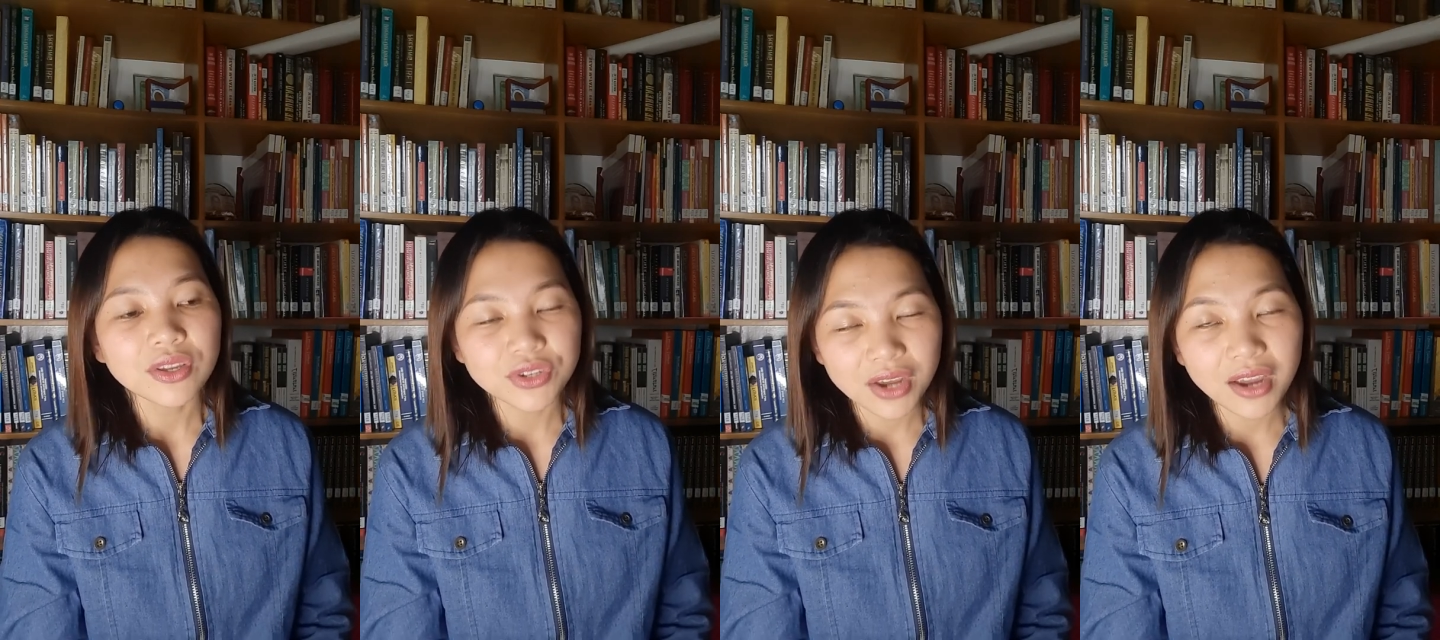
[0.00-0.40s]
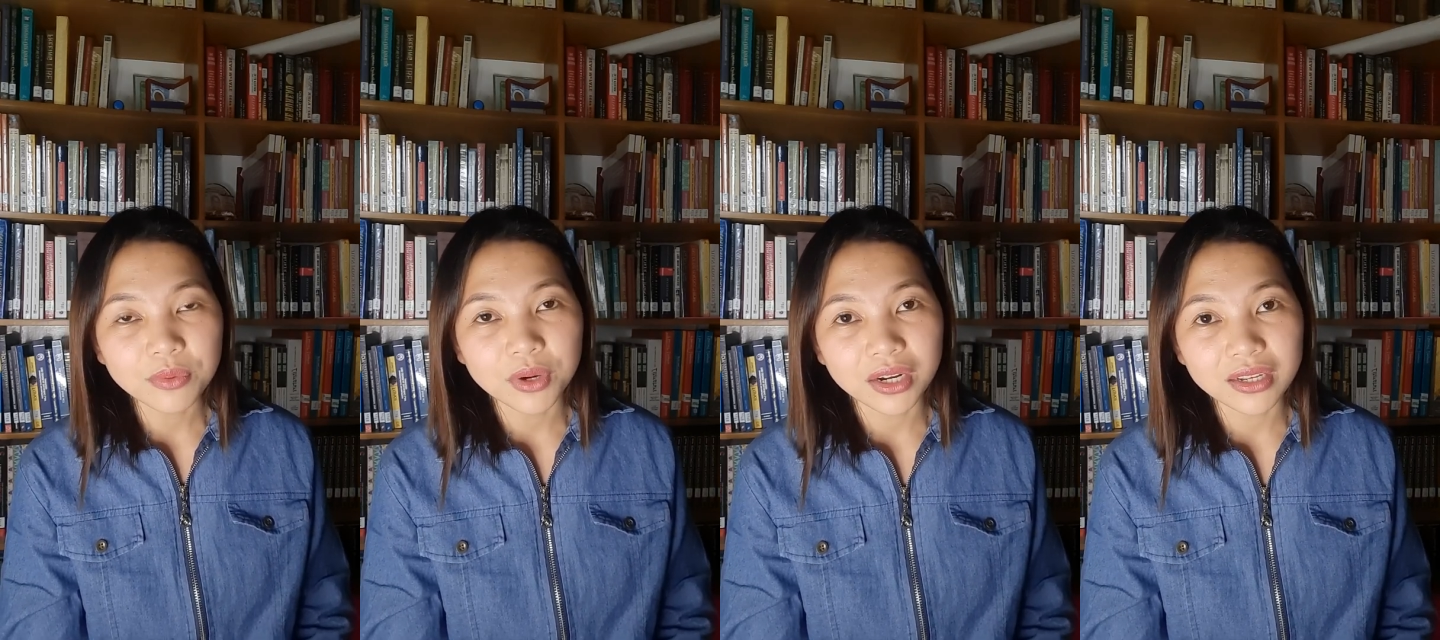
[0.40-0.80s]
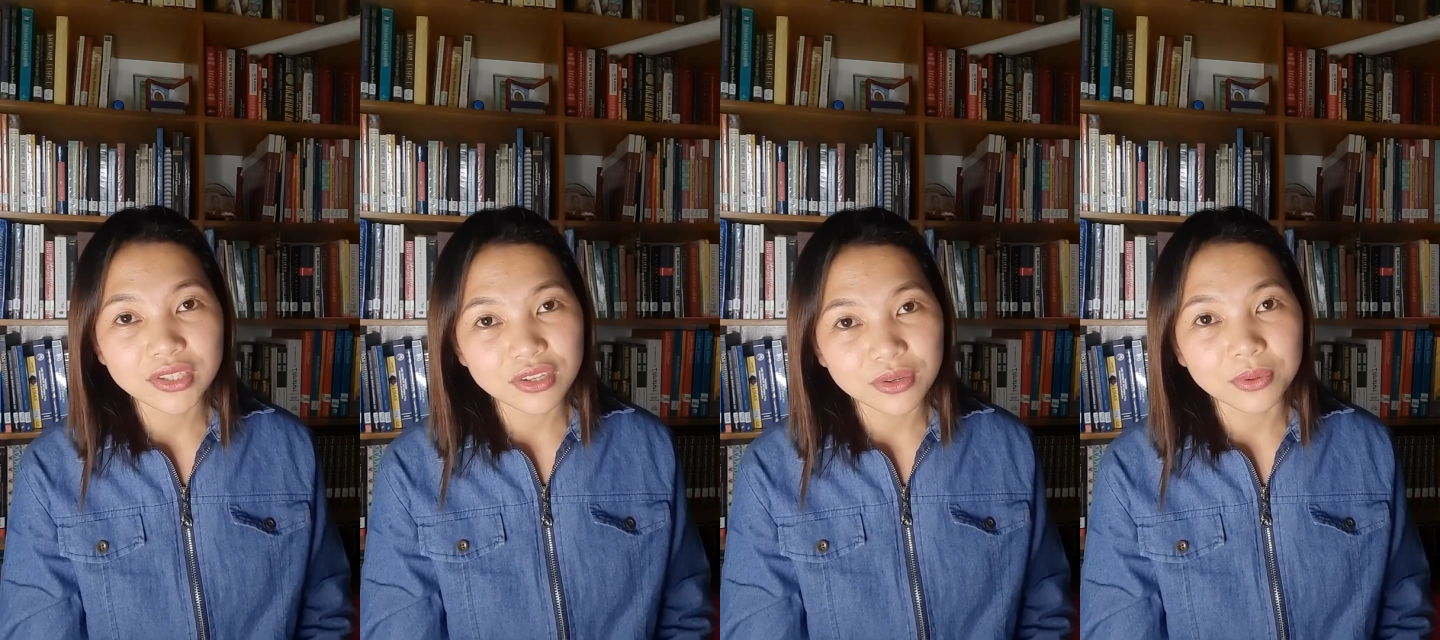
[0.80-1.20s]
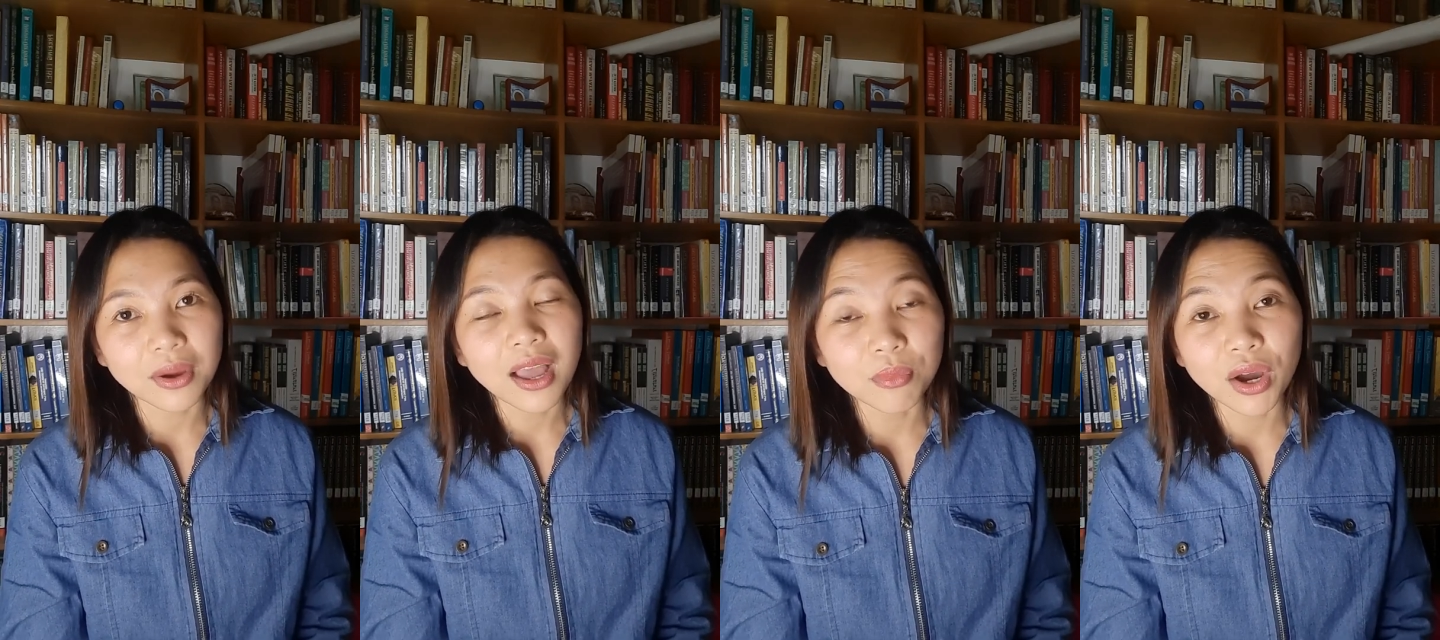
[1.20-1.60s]
January to
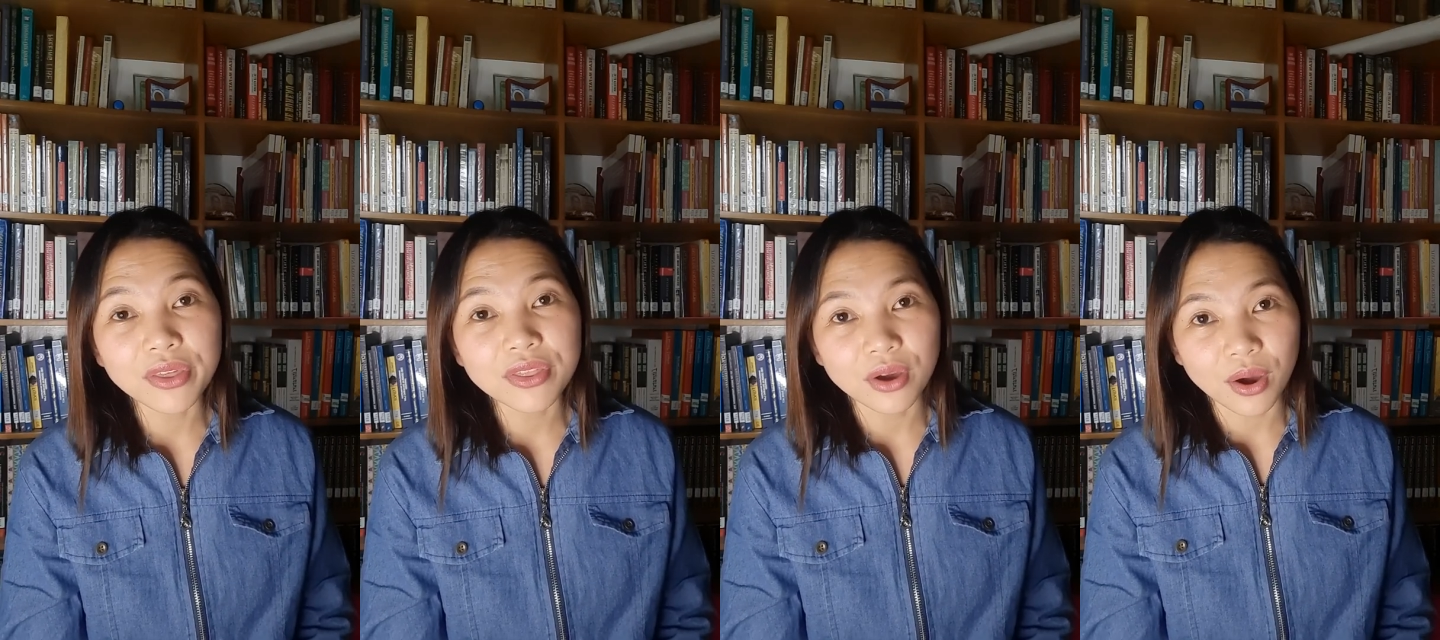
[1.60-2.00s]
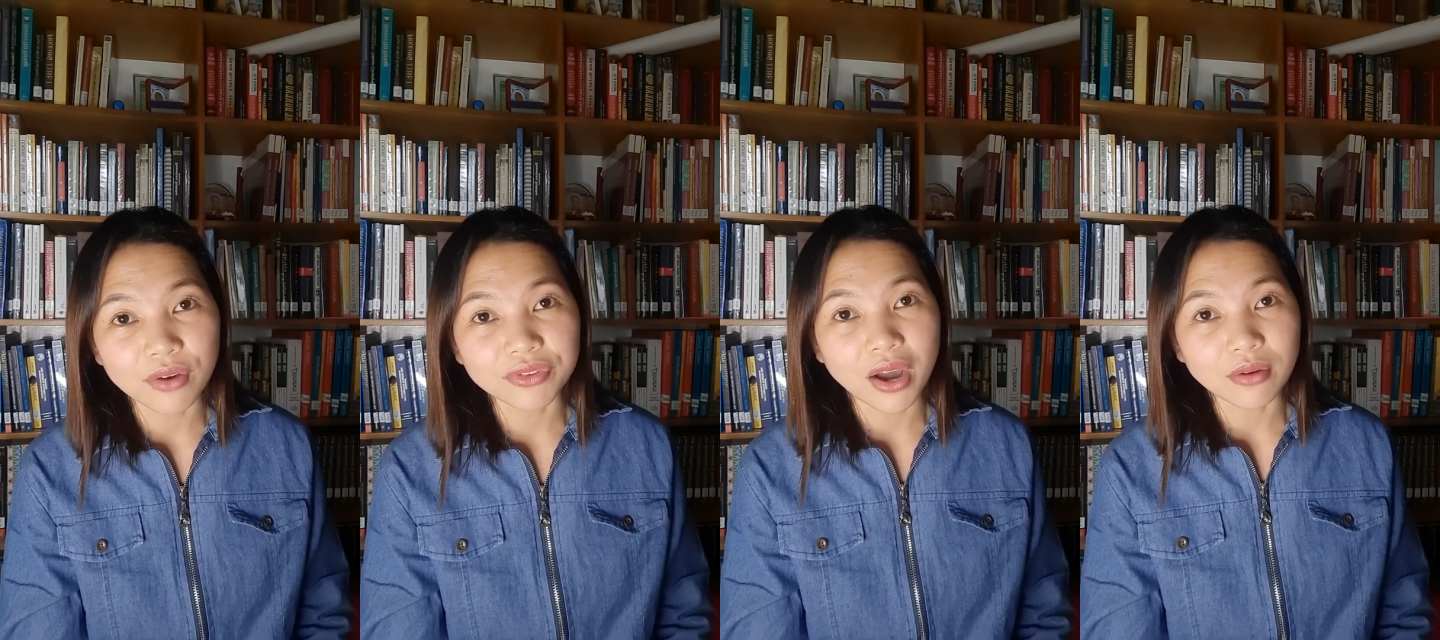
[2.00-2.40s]
the month of